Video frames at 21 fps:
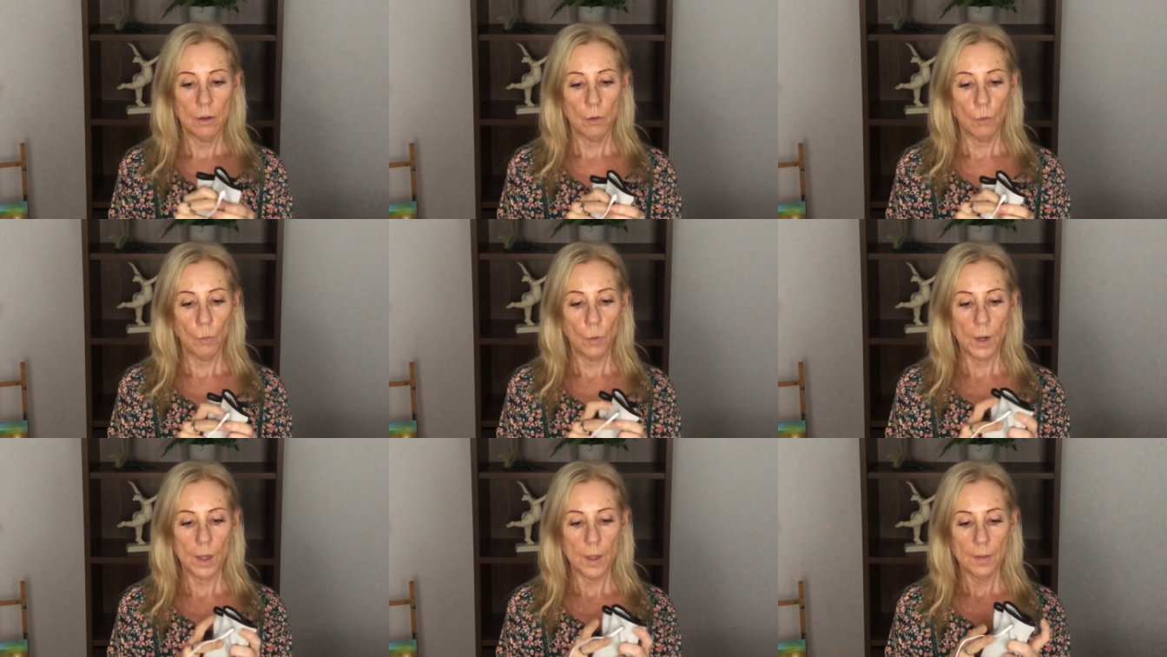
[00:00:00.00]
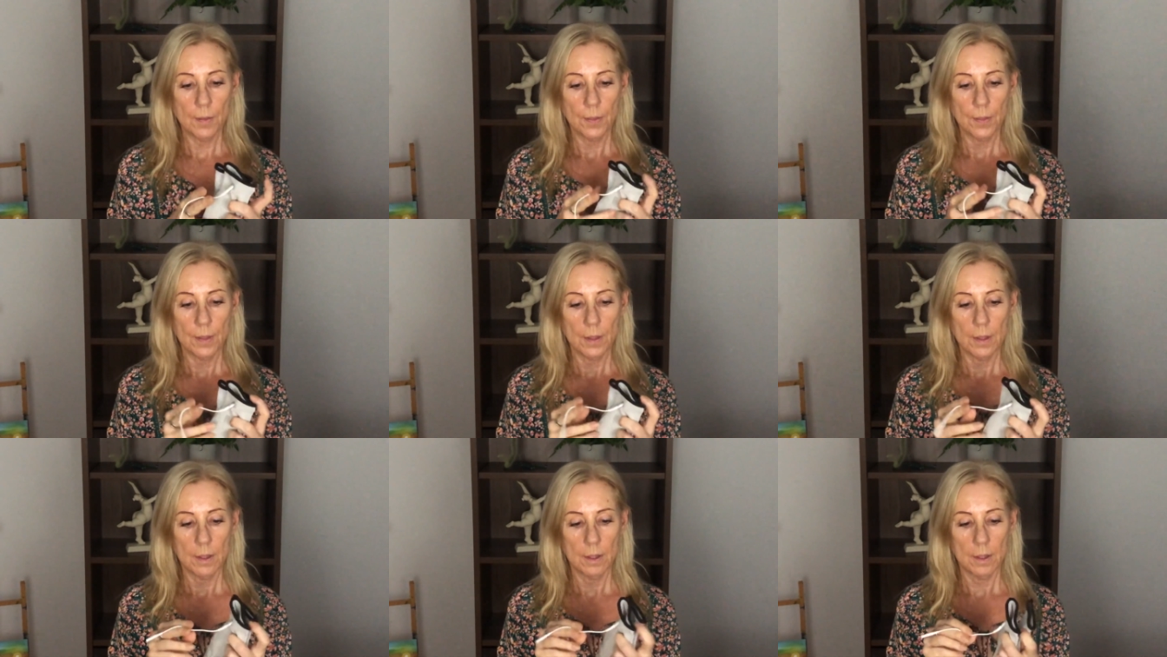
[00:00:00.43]
with
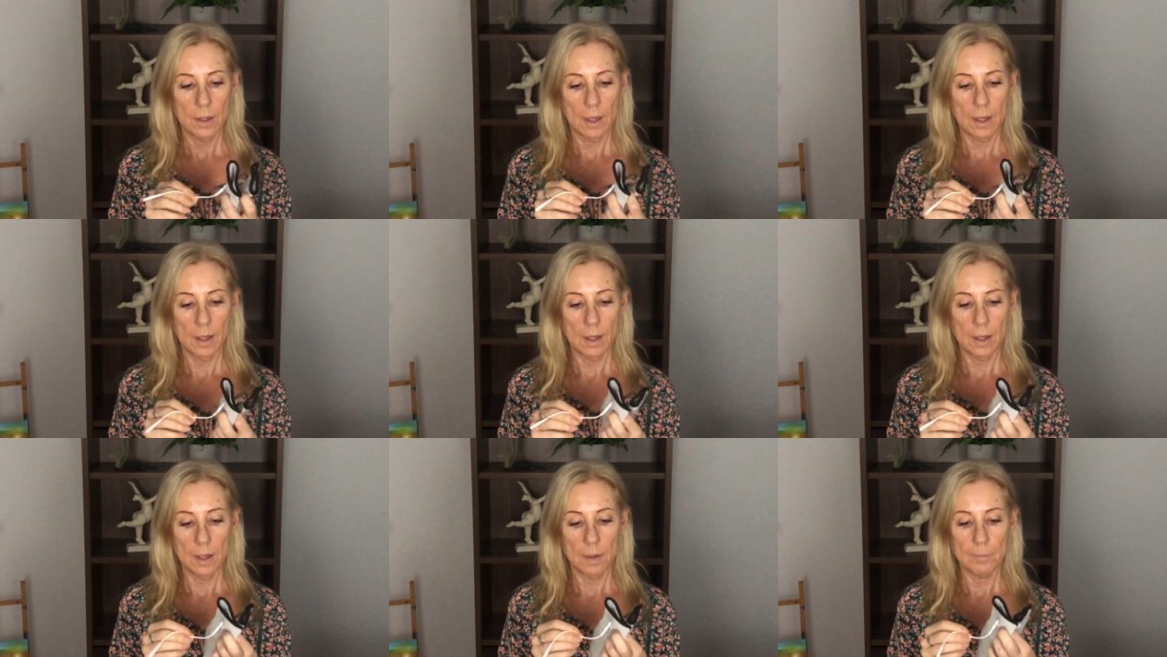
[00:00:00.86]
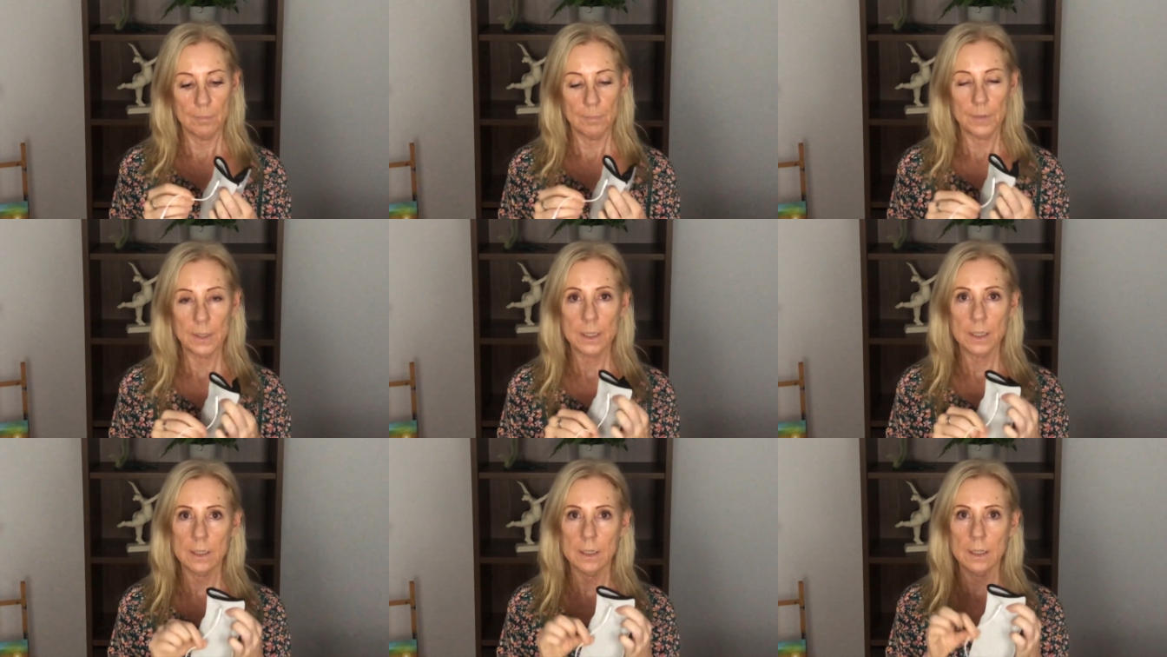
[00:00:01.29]

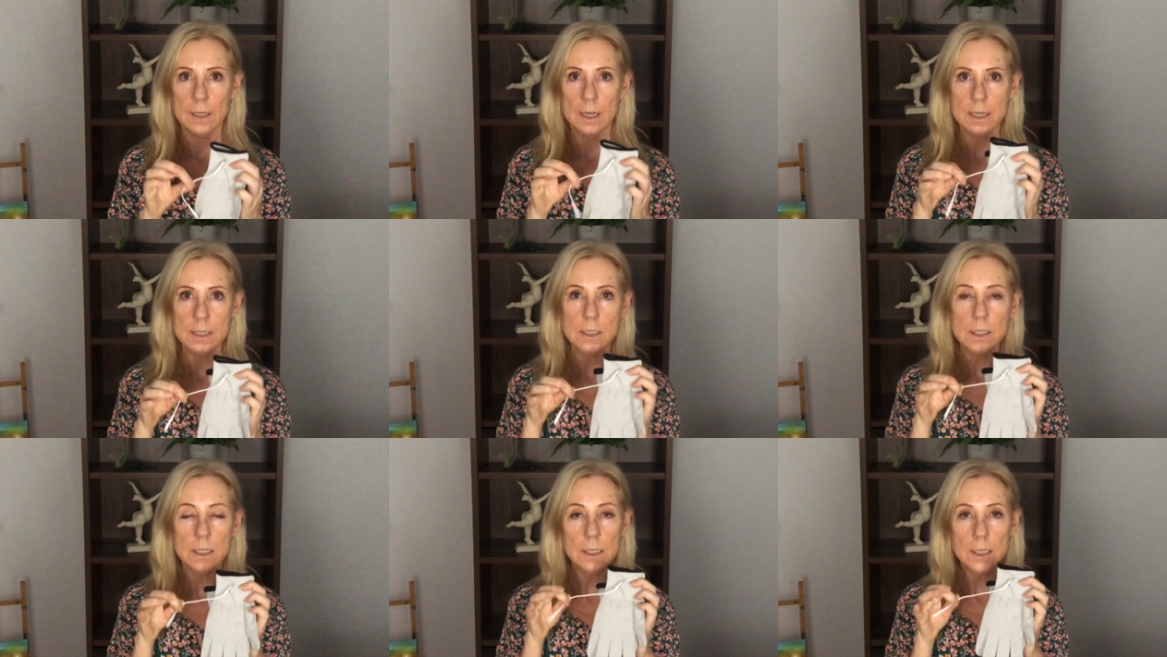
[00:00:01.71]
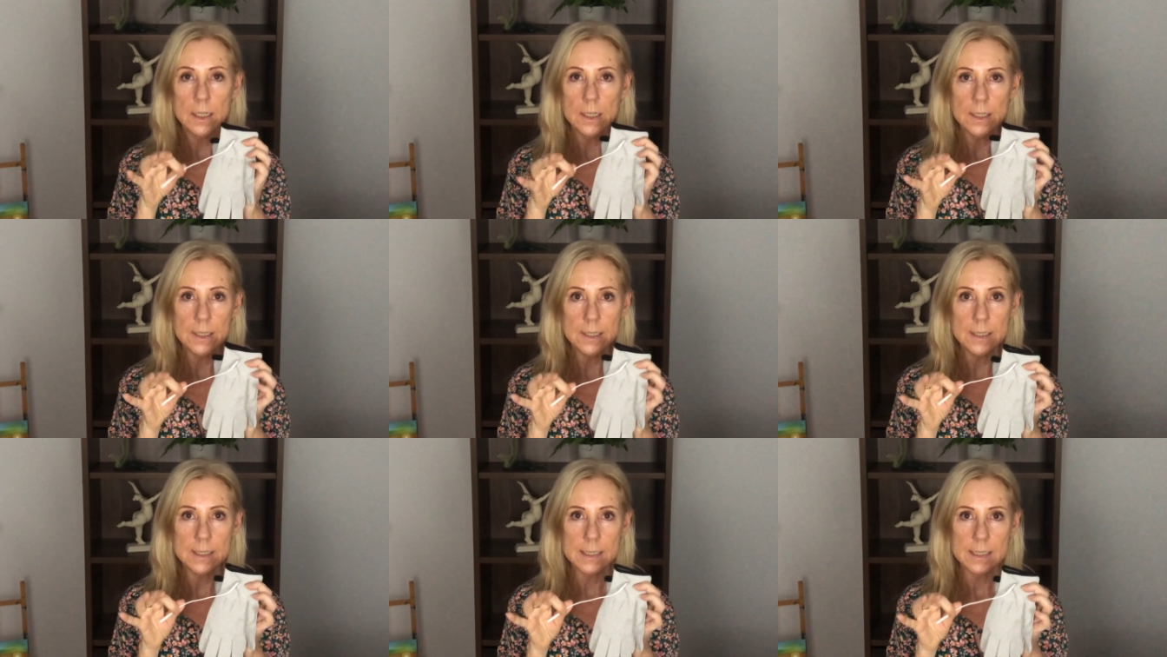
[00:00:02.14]
connector
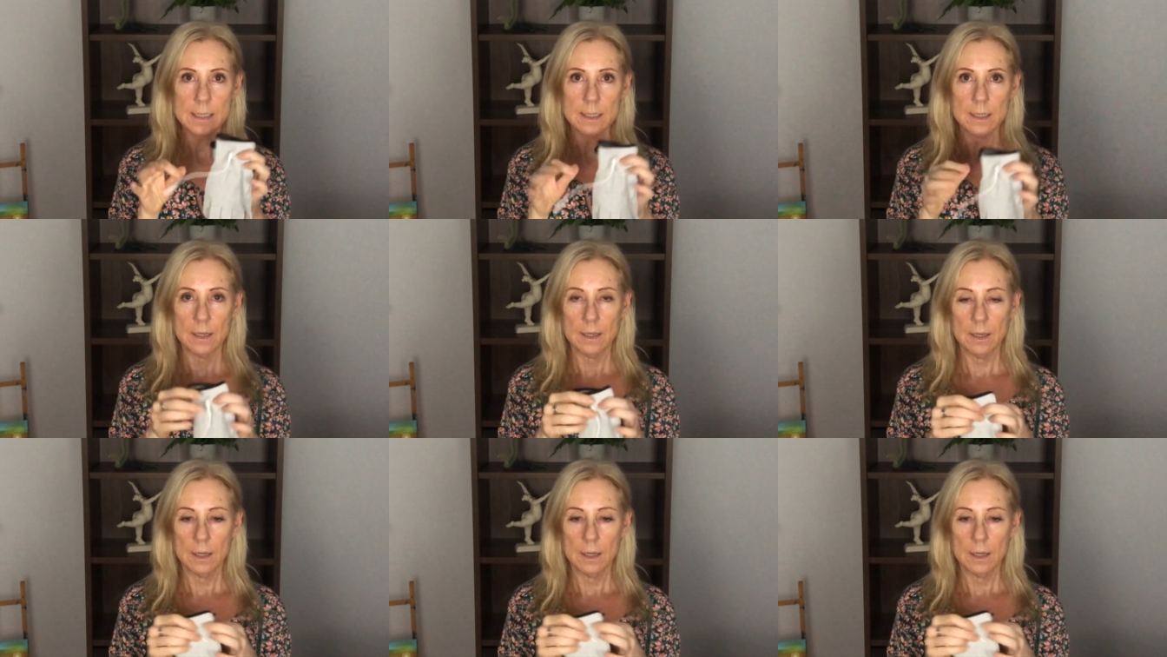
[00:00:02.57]
leads.